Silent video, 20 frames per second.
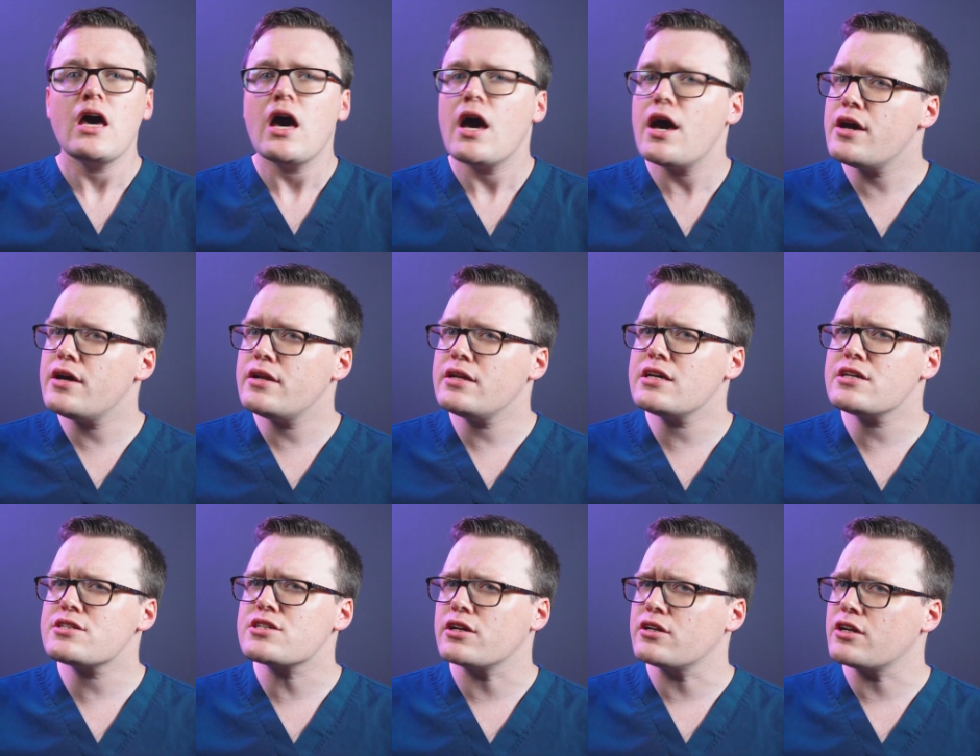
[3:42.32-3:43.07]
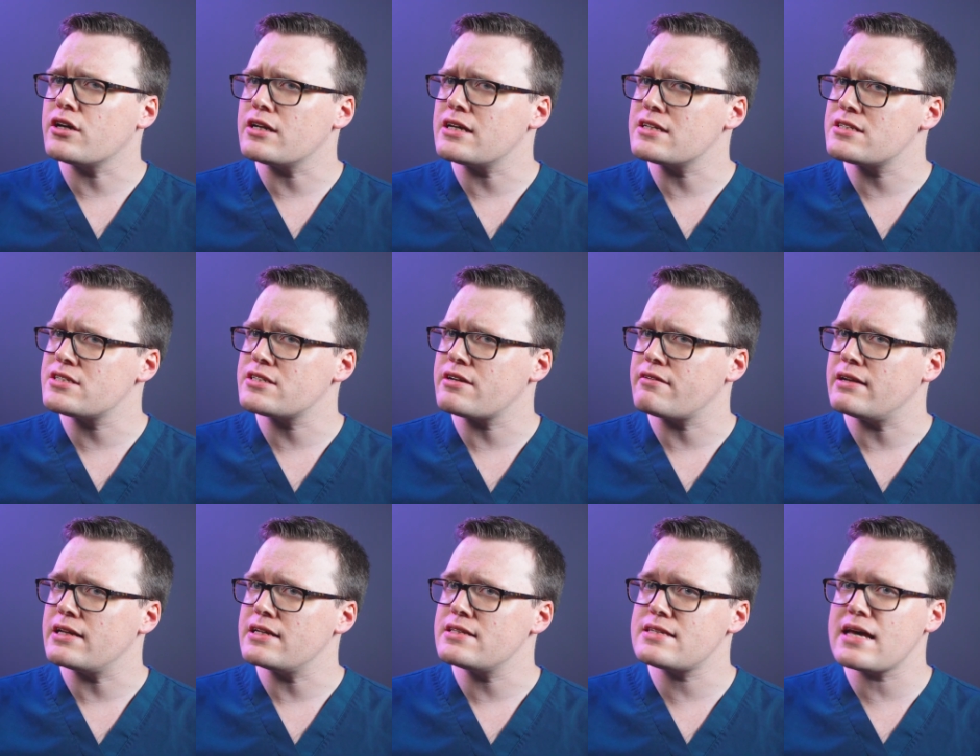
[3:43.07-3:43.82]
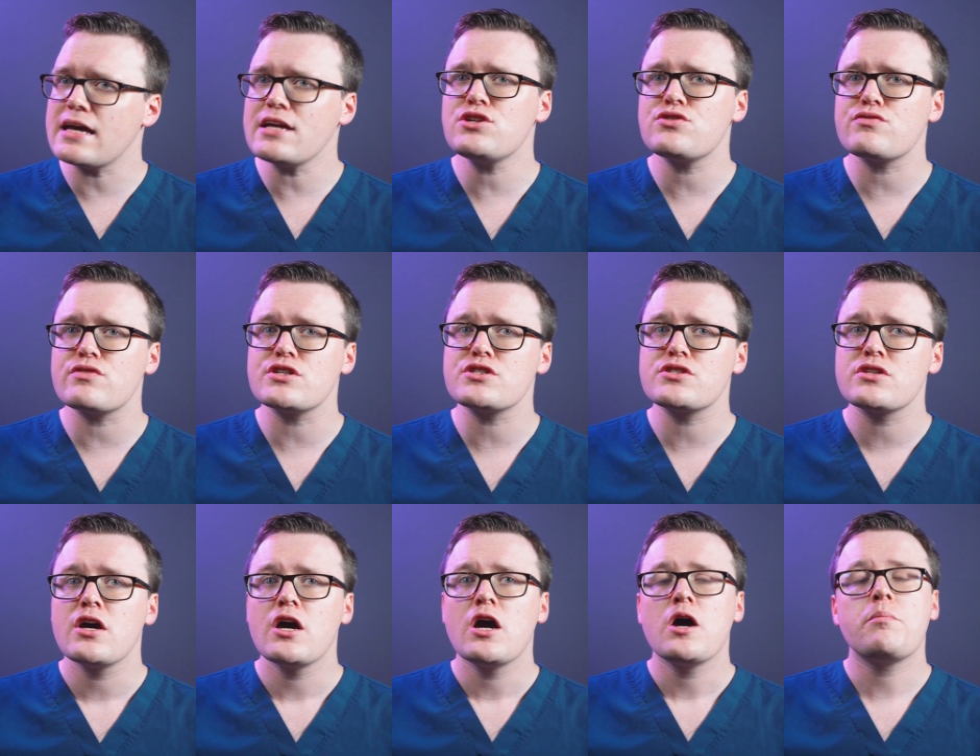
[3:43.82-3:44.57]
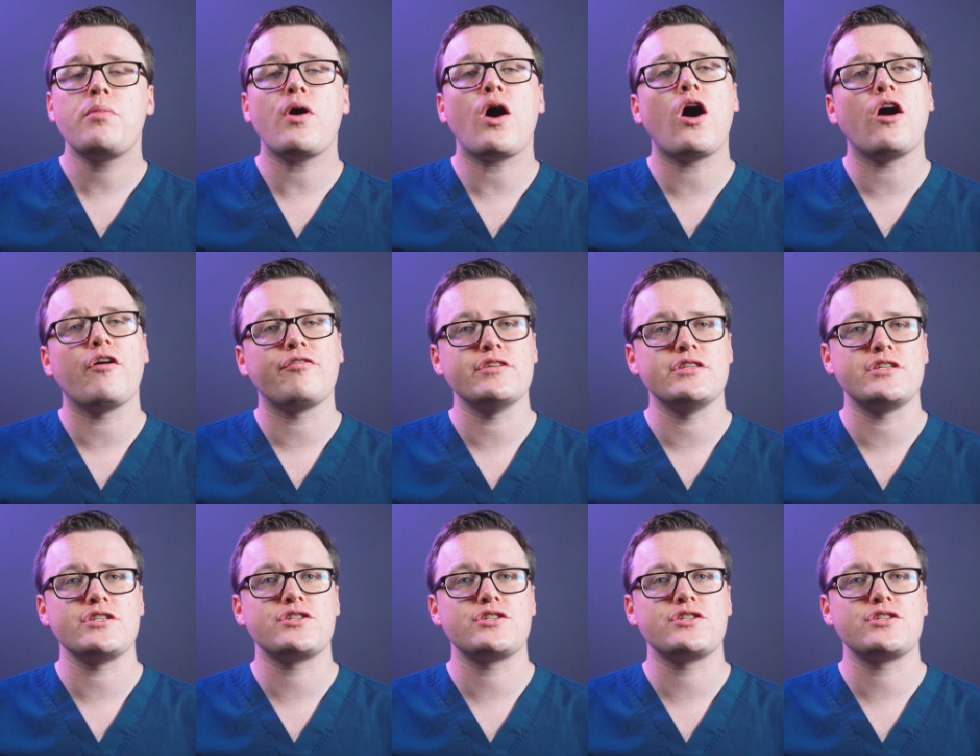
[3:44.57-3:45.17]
Hernias are not necessarily dangerous, but often